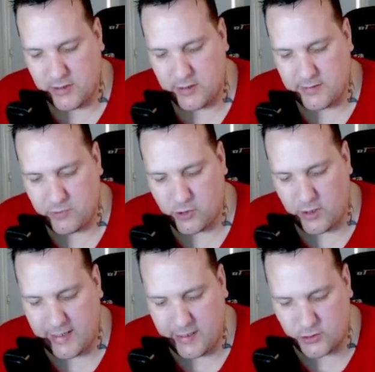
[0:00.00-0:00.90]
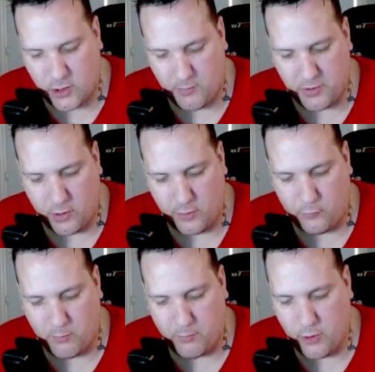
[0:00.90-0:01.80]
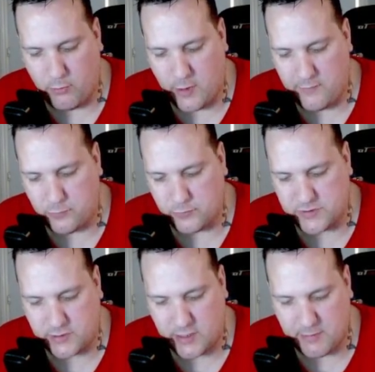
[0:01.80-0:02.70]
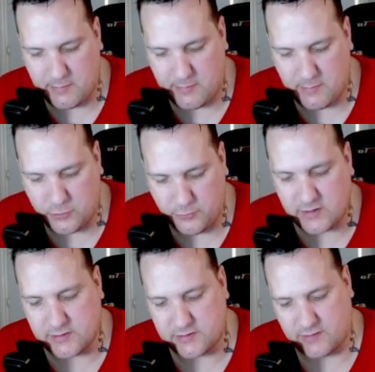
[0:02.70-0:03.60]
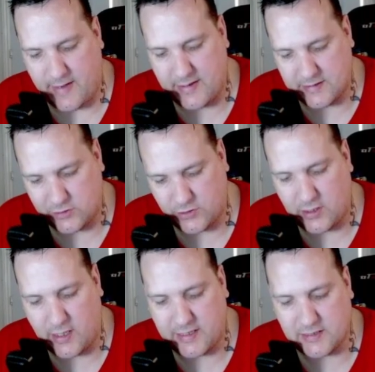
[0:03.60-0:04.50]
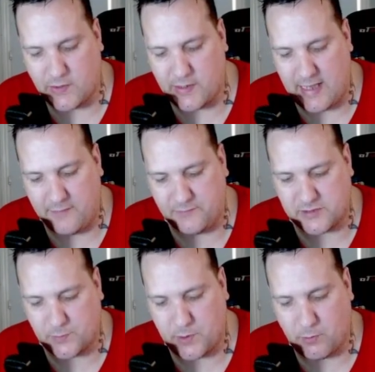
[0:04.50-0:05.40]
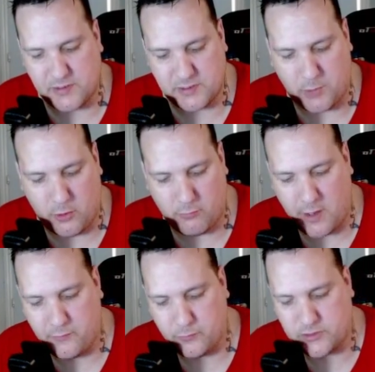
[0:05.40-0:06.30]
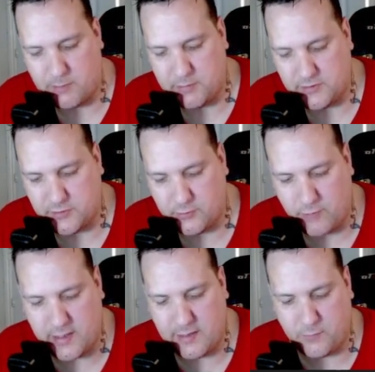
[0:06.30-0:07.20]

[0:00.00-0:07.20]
Then we got a late drop of 1 boat of rifles coming up the middle, because Cavan is looking like he's going left, so we want this boat of rifles coming to the right if we